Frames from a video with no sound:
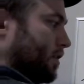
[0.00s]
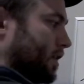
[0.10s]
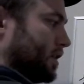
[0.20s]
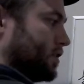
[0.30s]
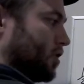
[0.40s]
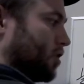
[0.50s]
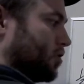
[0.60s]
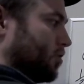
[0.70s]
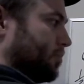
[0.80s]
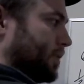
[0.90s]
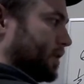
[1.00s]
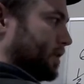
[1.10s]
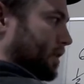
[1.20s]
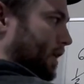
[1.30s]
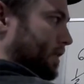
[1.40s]
this circle, but
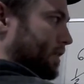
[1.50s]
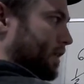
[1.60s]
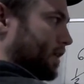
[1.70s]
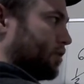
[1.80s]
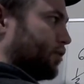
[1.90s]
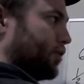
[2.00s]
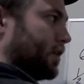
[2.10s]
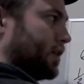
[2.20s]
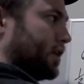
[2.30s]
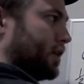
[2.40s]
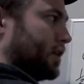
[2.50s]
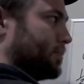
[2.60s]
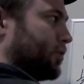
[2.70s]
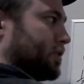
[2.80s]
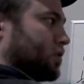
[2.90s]
isn't included in the
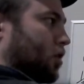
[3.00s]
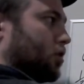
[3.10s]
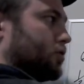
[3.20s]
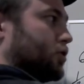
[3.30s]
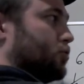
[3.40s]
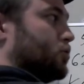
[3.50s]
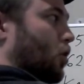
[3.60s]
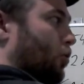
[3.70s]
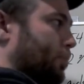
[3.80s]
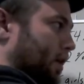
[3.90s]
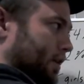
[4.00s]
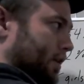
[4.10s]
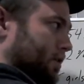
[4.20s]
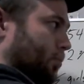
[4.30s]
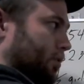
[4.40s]
sports, is girls who don't play
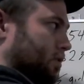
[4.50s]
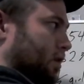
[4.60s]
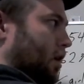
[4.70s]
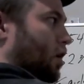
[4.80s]
sports.